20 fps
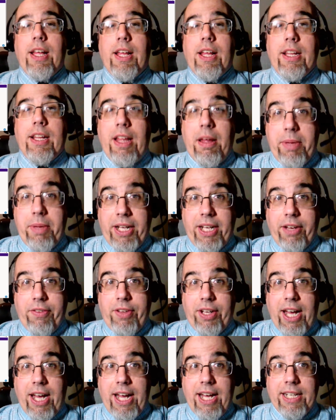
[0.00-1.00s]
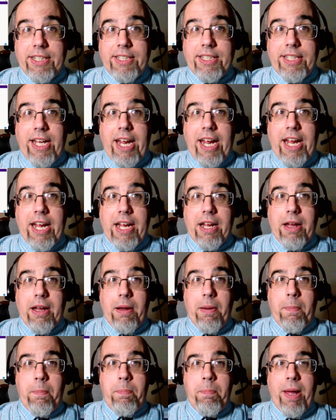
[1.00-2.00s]
let me give you guys a
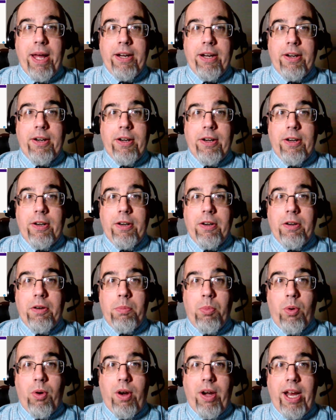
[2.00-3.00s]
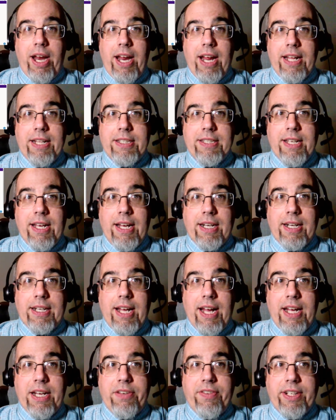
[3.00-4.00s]
better, more hands-on
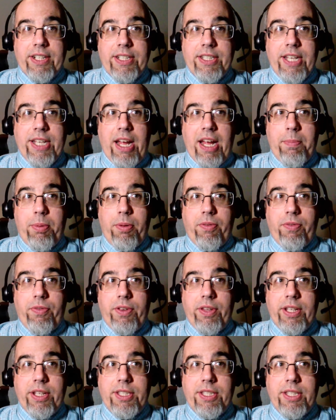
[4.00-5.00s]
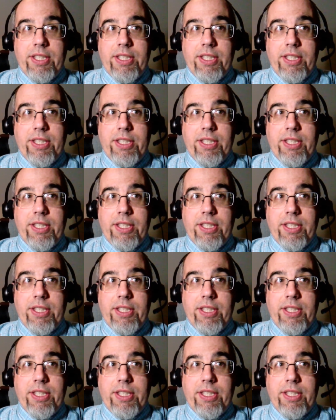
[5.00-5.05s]
kind of example for this